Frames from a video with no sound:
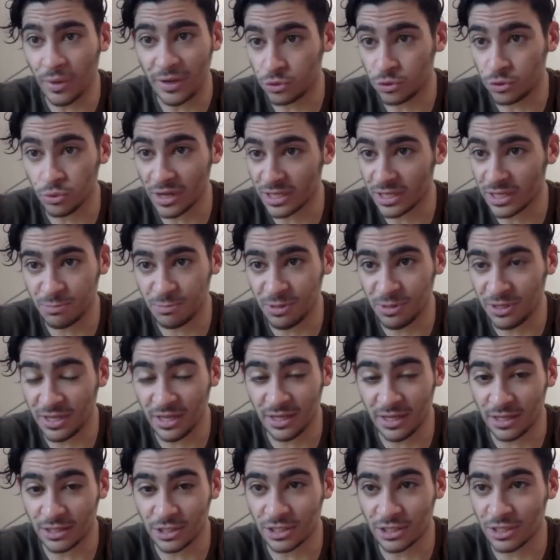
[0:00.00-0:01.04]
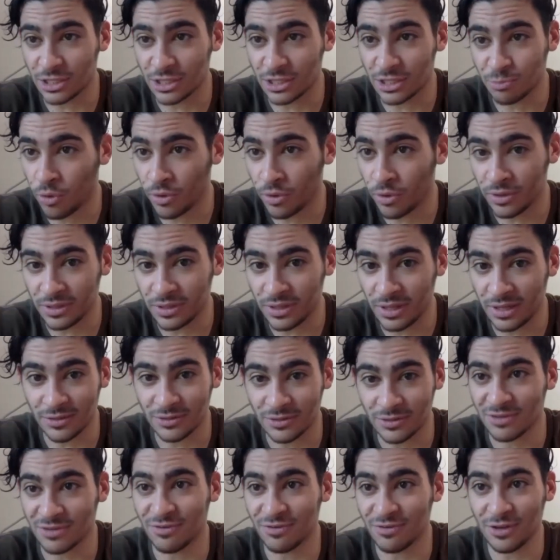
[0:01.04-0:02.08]
do not speak English at this point. Like, there's
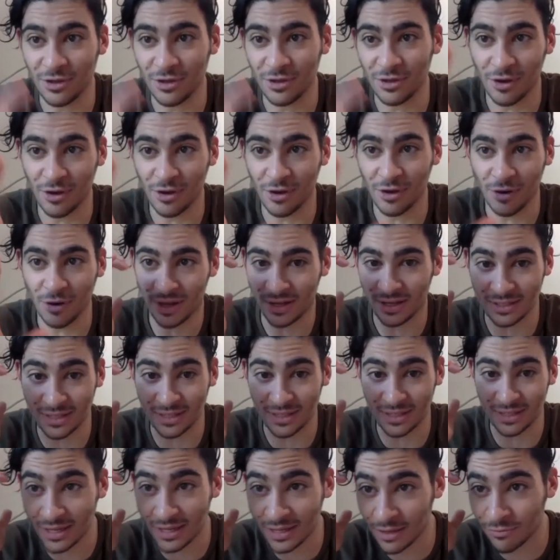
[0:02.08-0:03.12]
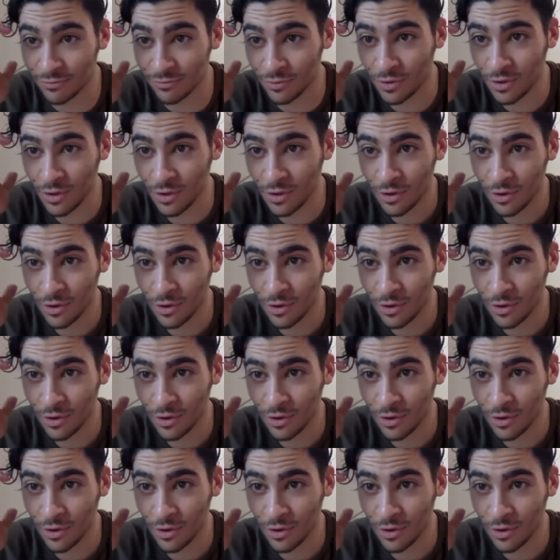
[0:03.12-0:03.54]
a video where like he's like, "Cliff,